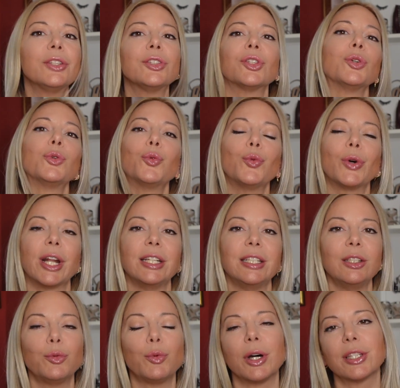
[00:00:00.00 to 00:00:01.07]
So what I
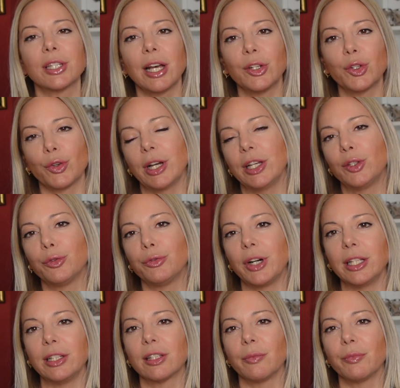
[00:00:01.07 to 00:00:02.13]
did was I tried to
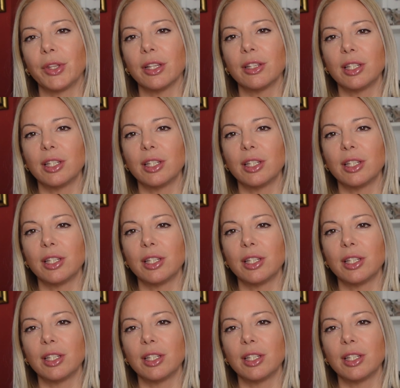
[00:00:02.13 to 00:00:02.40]
find something